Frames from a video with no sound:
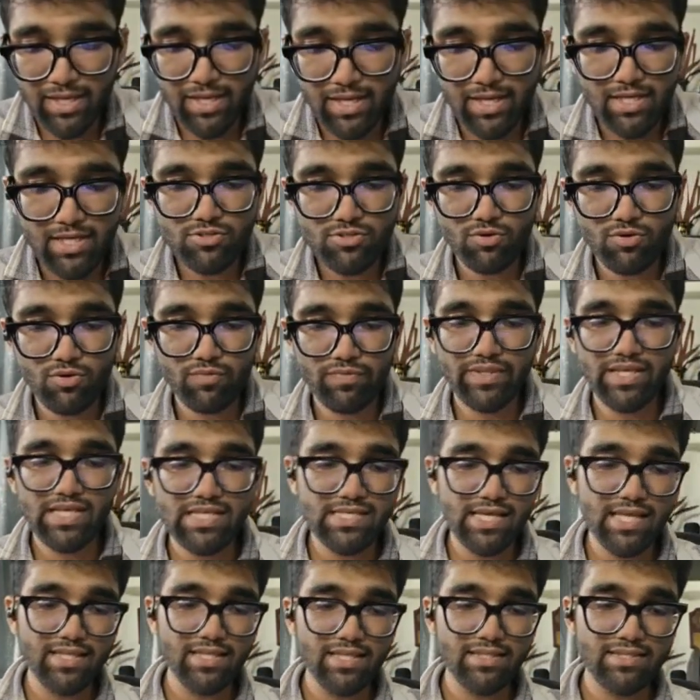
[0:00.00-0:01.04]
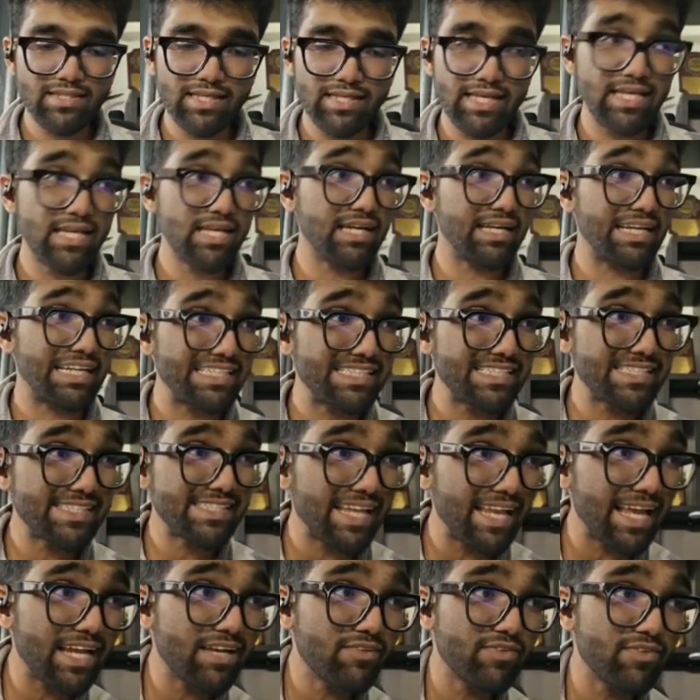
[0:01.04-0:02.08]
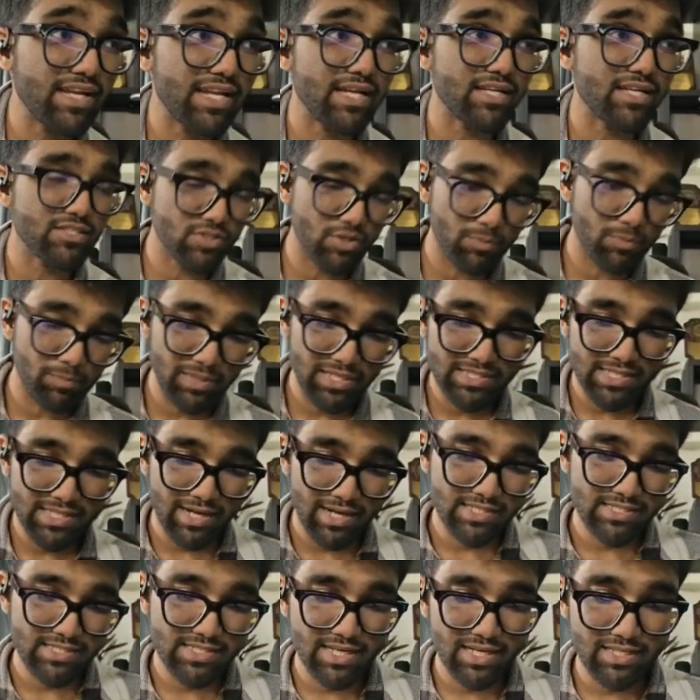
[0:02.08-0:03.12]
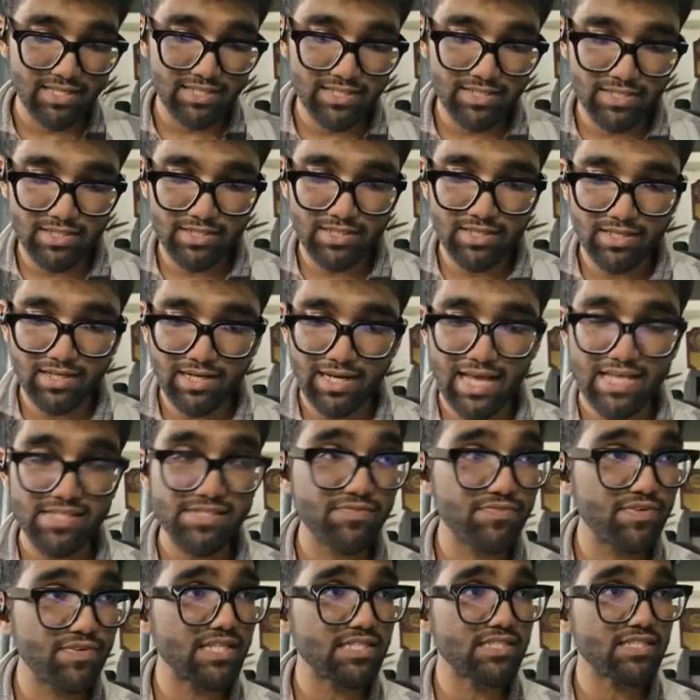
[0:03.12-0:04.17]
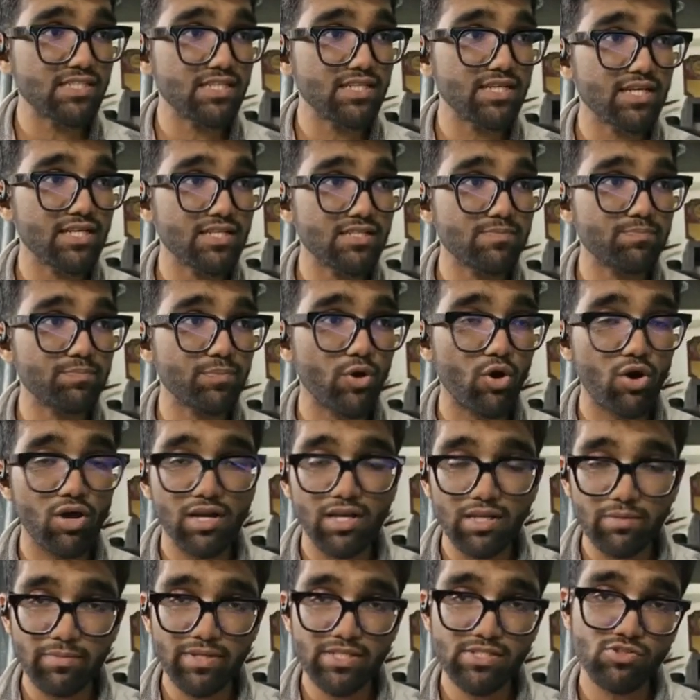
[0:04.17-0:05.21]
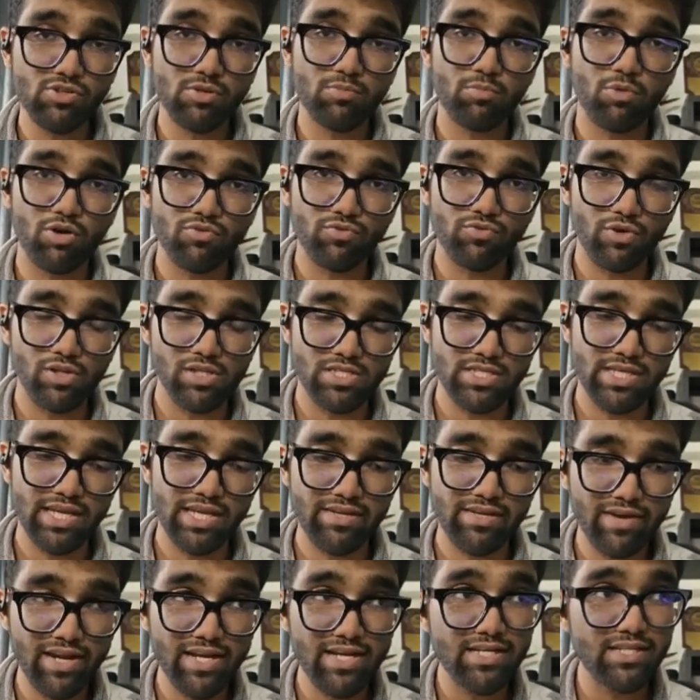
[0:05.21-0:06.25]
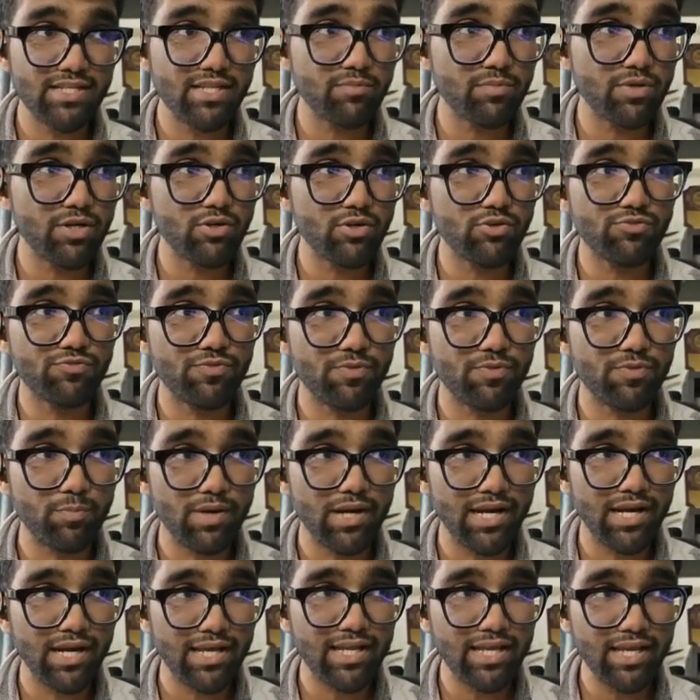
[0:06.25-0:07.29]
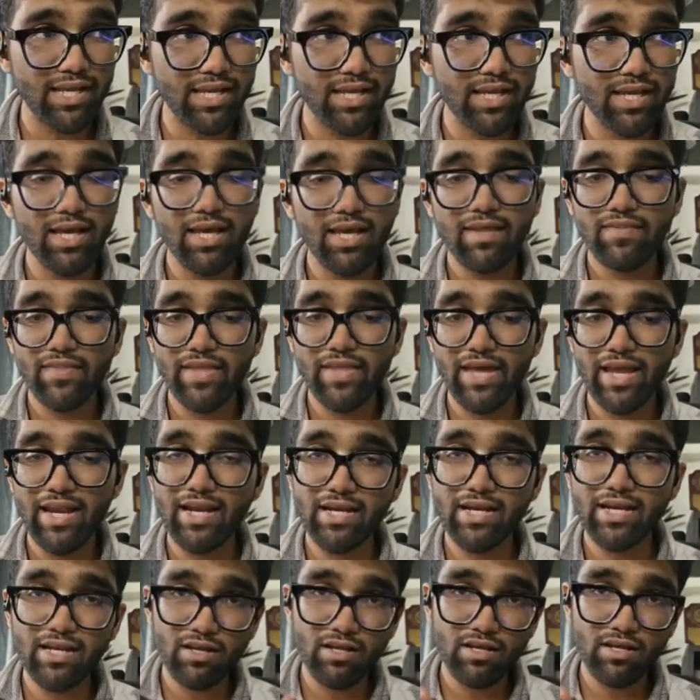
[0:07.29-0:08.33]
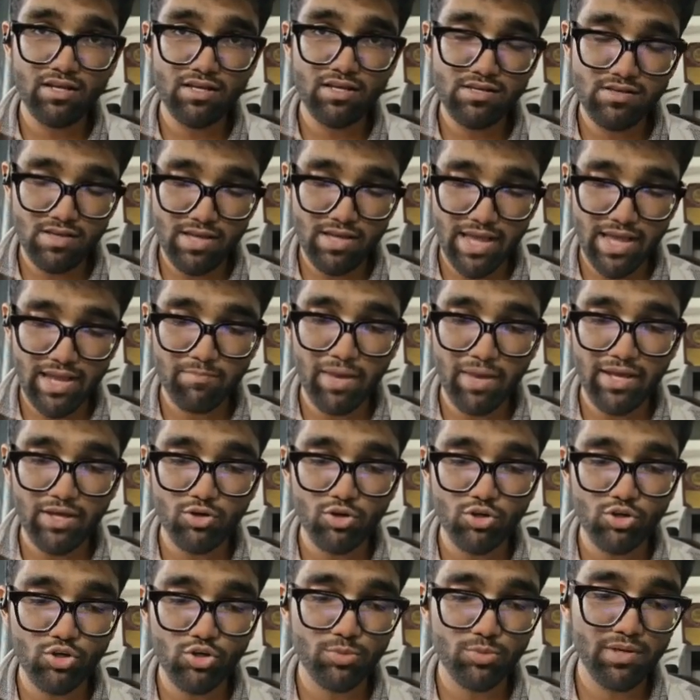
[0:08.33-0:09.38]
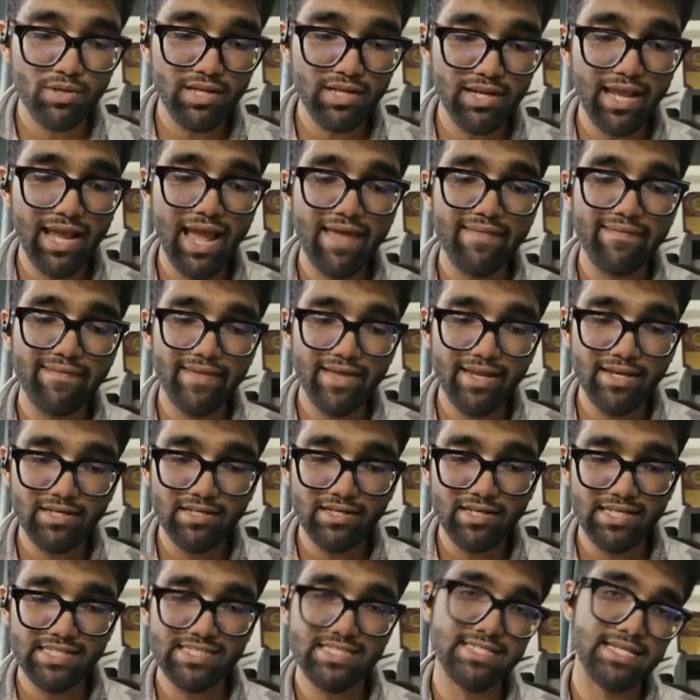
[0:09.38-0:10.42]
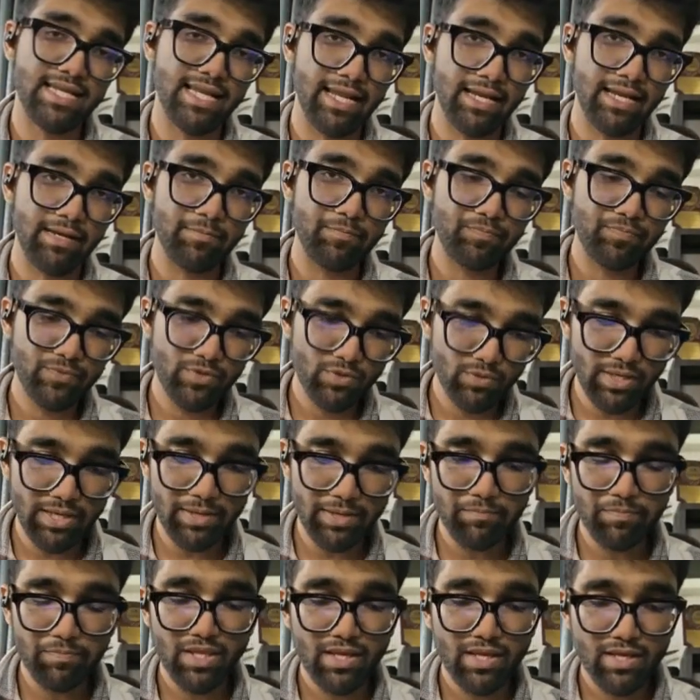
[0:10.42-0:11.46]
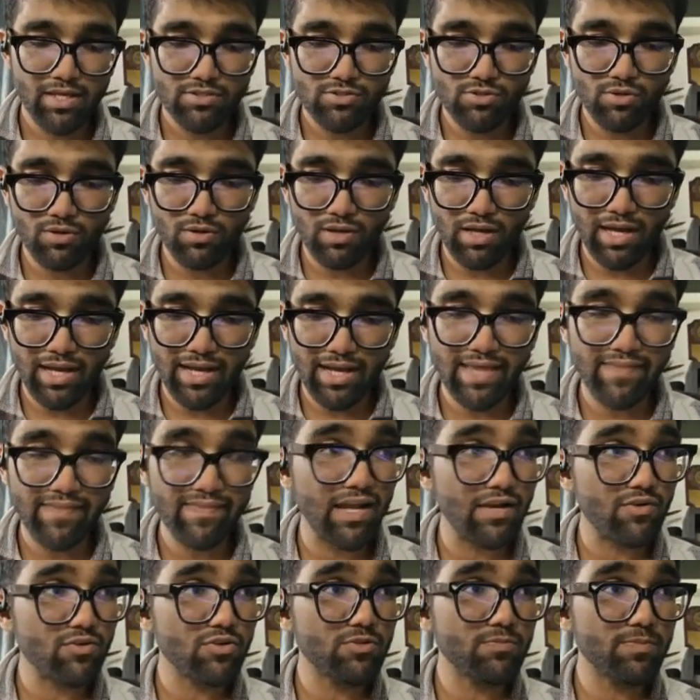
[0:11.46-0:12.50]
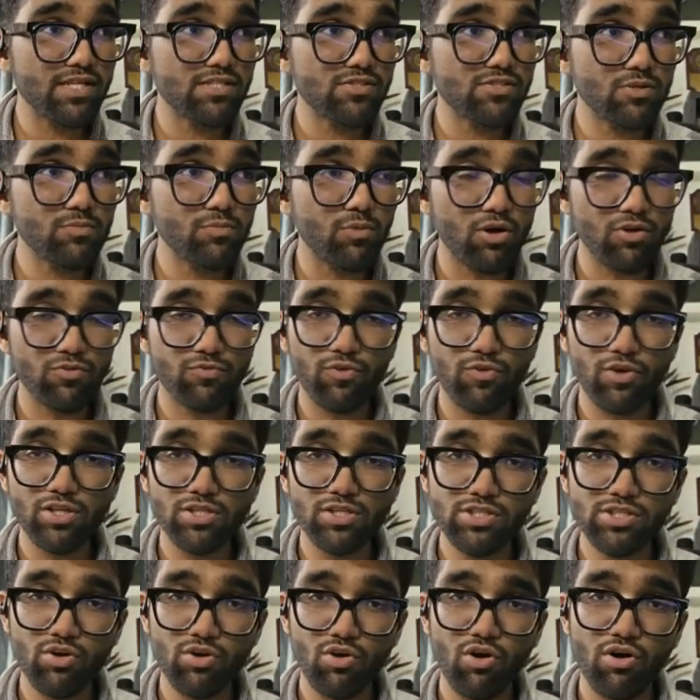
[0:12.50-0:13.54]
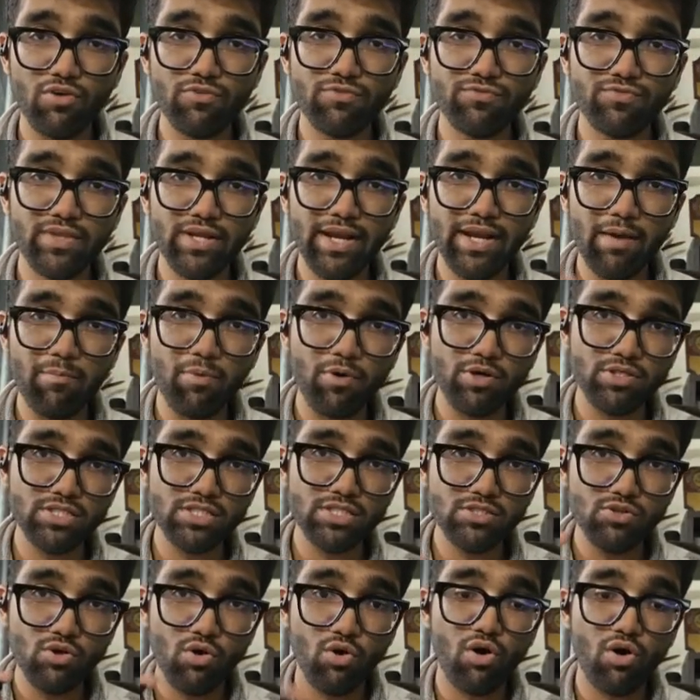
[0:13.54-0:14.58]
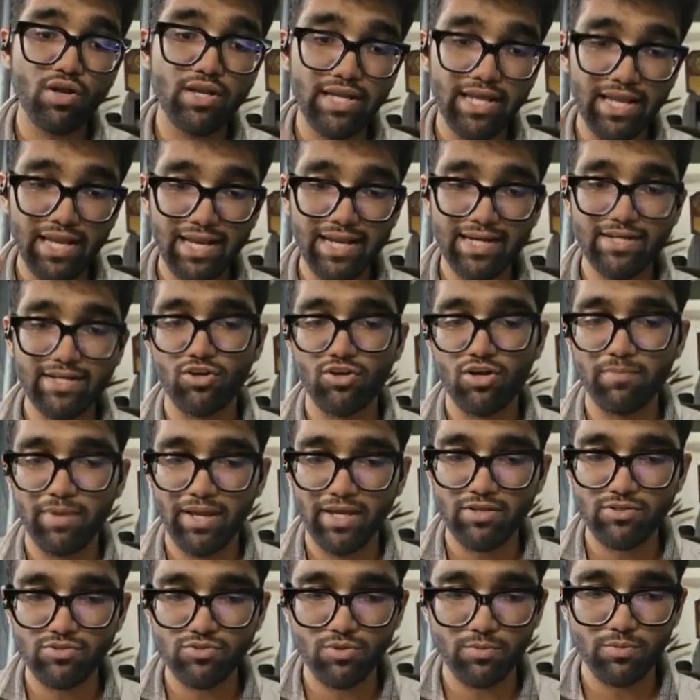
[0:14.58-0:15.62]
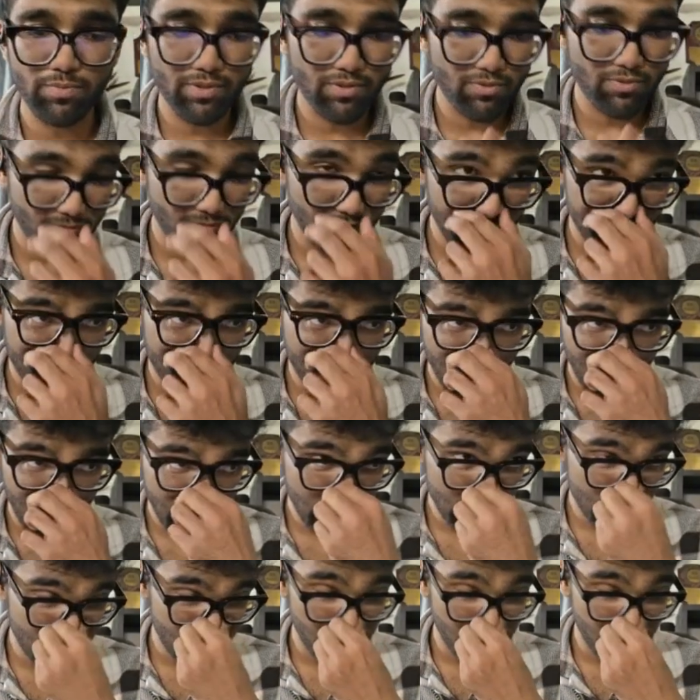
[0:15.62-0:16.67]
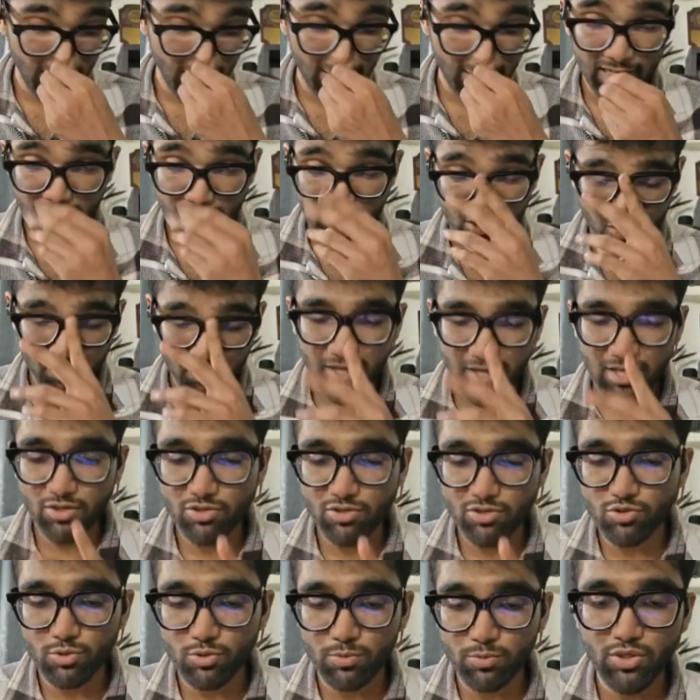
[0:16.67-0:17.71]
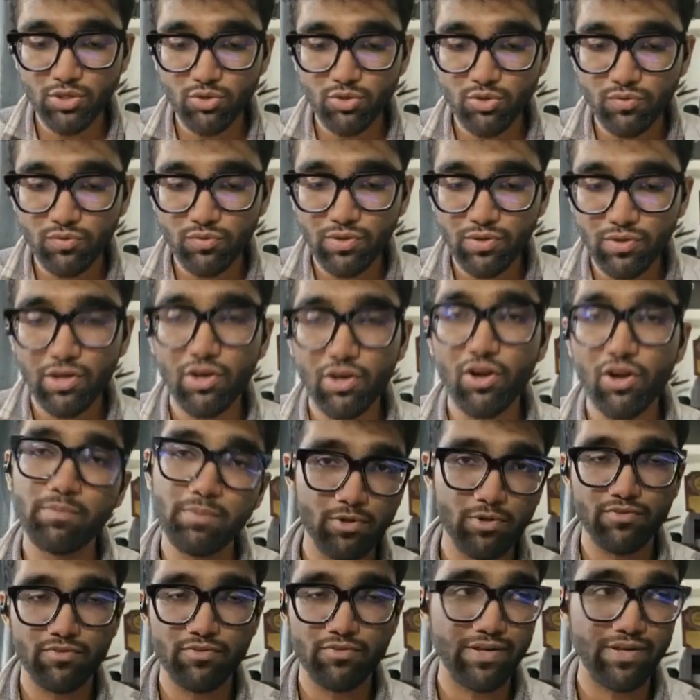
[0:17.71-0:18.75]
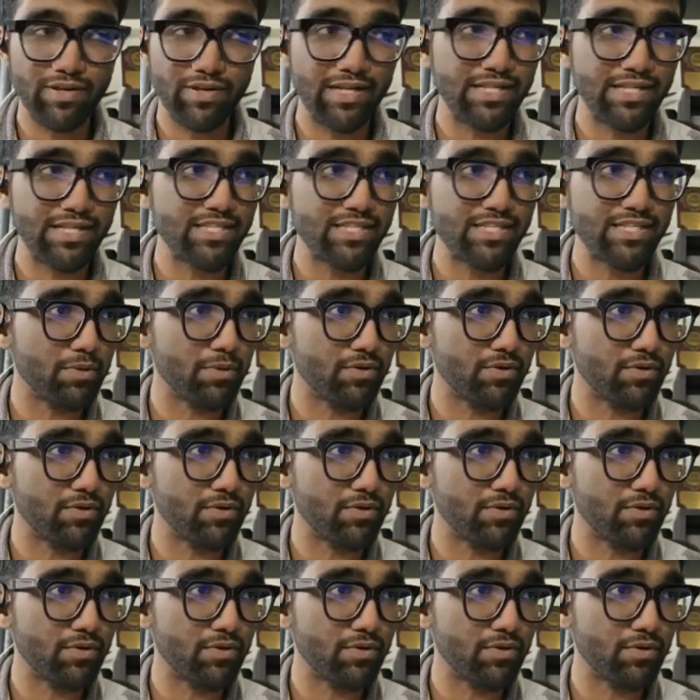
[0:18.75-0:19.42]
So these are the three crystalline variants. Now please understand that the classification here is purely based on morphology. I divided them into fibrillary, then and microtubular, and then crystalline. Okay, so again, that was based on morphology of the deposits on electron microscopy. Okay, so unless you've done electron microscopy, you will not be able to differentiate between them.